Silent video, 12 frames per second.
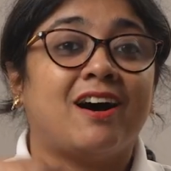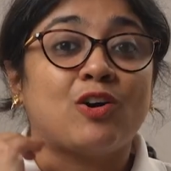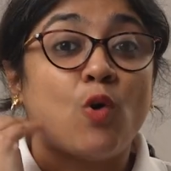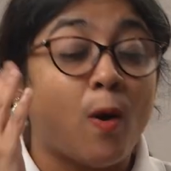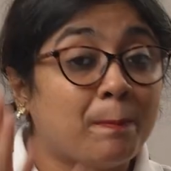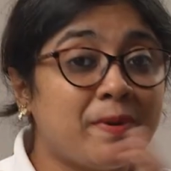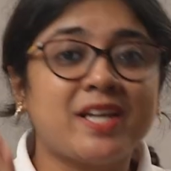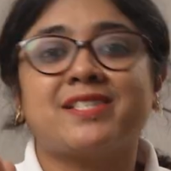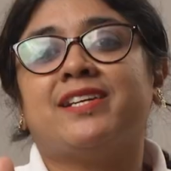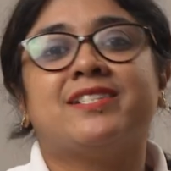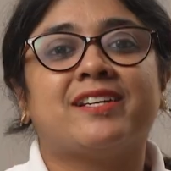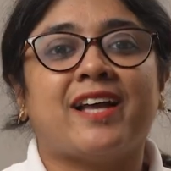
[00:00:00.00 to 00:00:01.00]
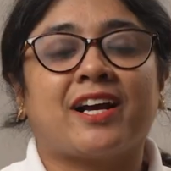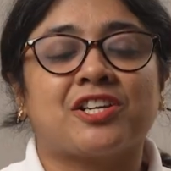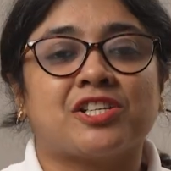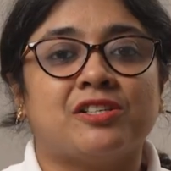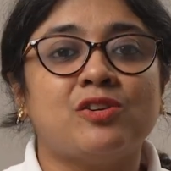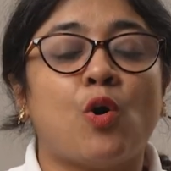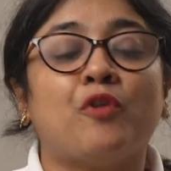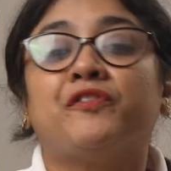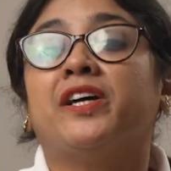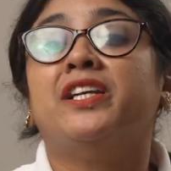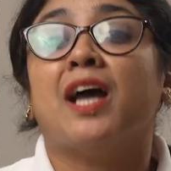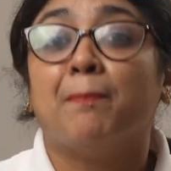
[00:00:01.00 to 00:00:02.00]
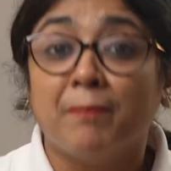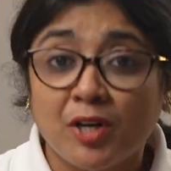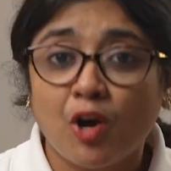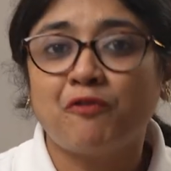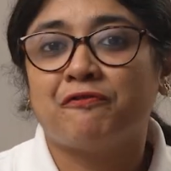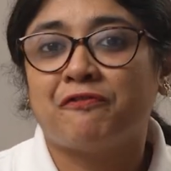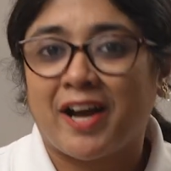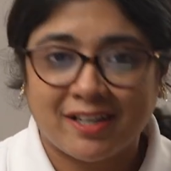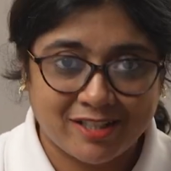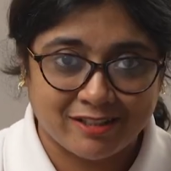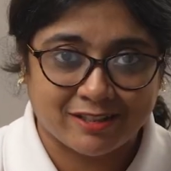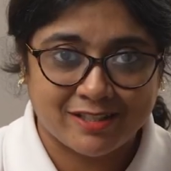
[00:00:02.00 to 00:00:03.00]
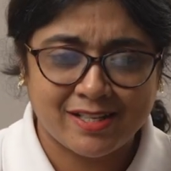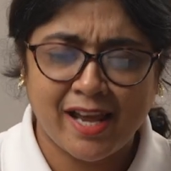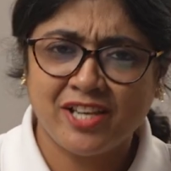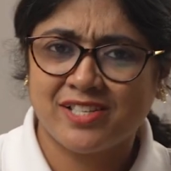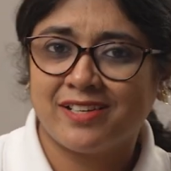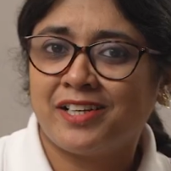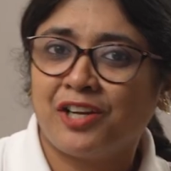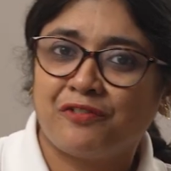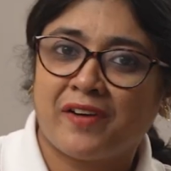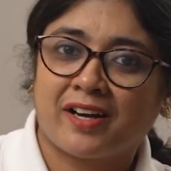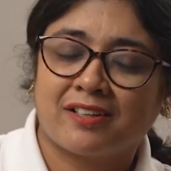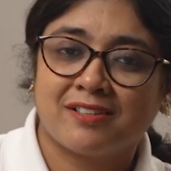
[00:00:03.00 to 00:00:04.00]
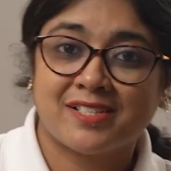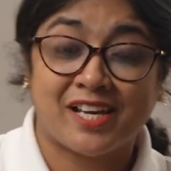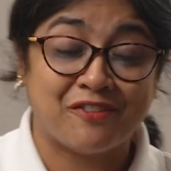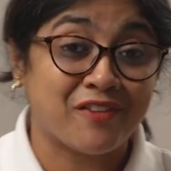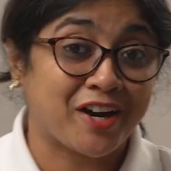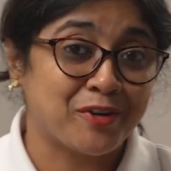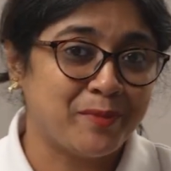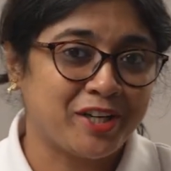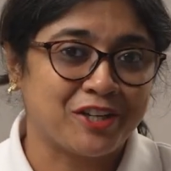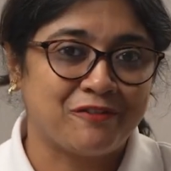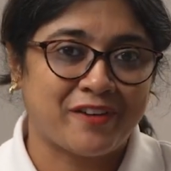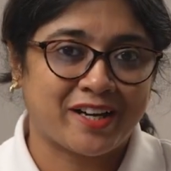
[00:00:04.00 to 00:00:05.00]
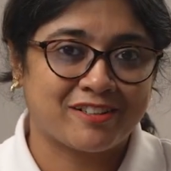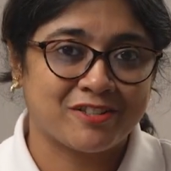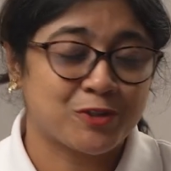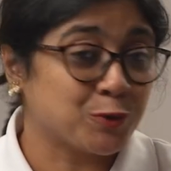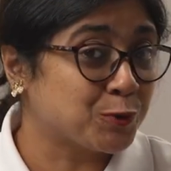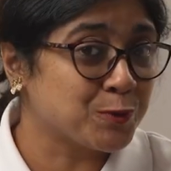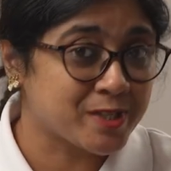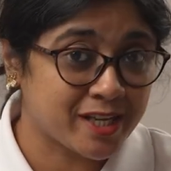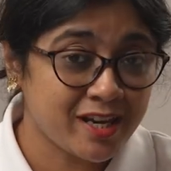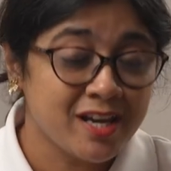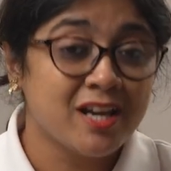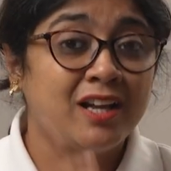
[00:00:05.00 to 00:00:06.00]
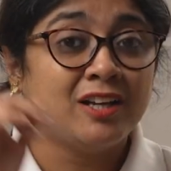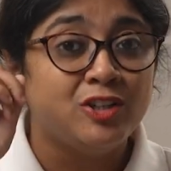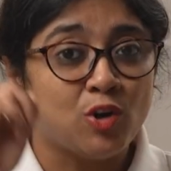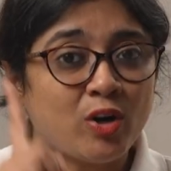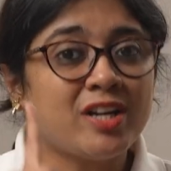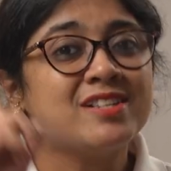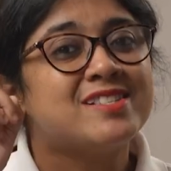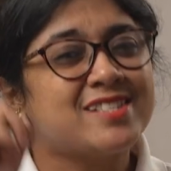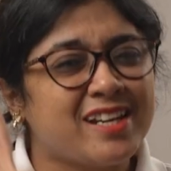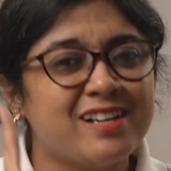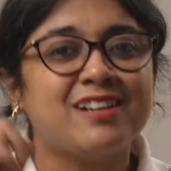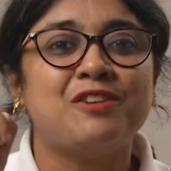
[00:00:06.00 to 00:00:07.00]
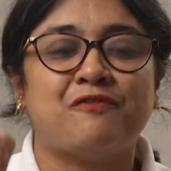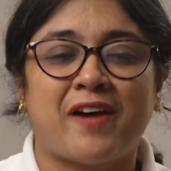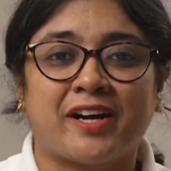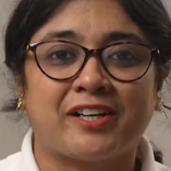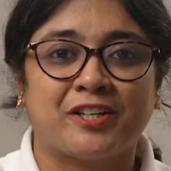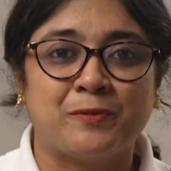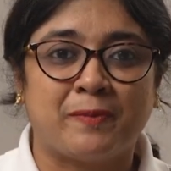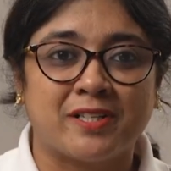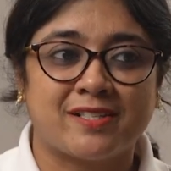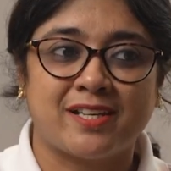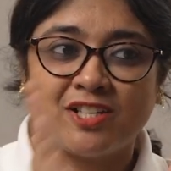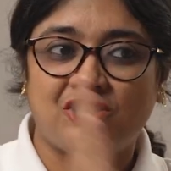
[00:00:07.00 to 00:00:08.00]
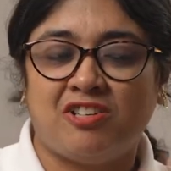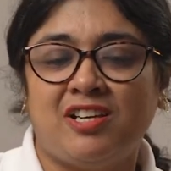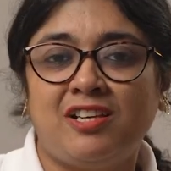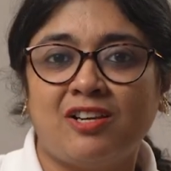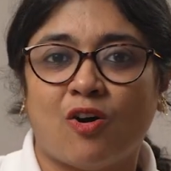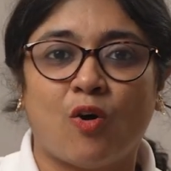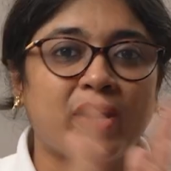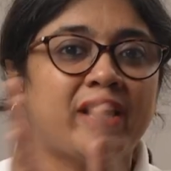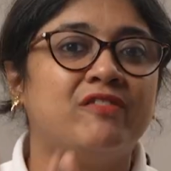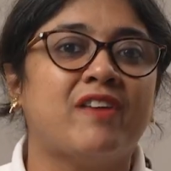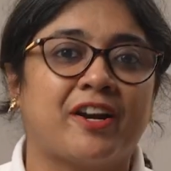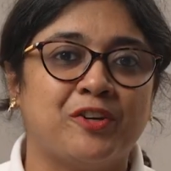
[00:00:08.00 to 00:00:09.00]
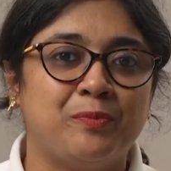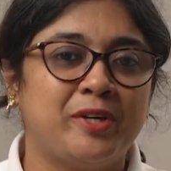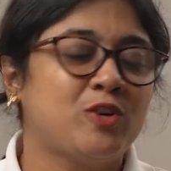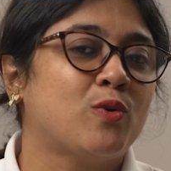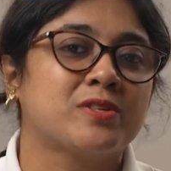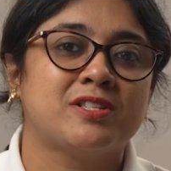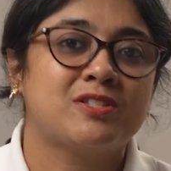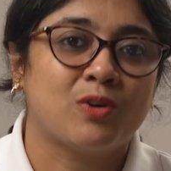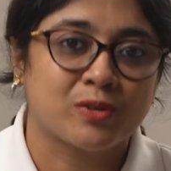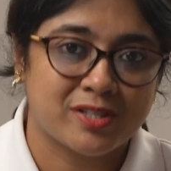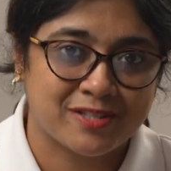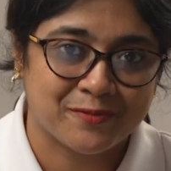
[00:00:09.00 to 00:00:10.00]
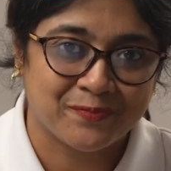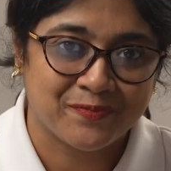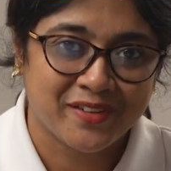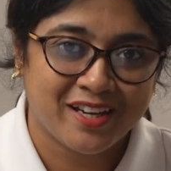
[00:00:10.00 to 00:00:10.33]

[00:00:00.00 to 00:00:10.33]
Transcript: a complex interaction of a number of factors like genetic factors, environmental factors. So to say, not a single factor per se, gene or environment causes autism.